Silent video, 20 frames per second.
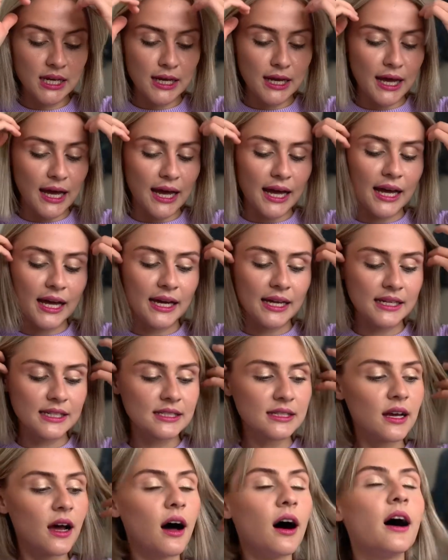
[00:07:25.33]

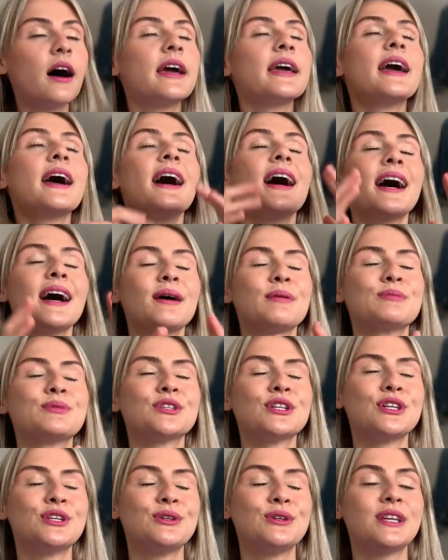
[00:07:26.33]
and I
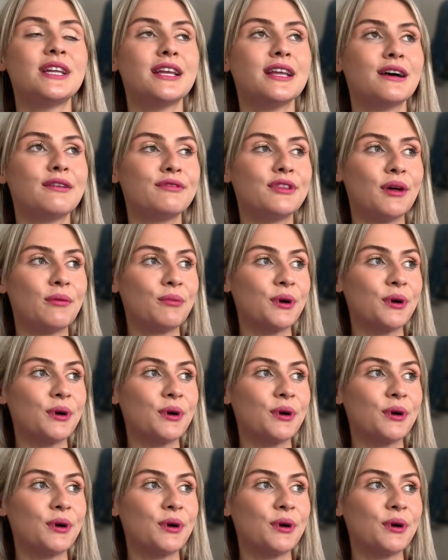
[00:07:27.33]
absolutely love them.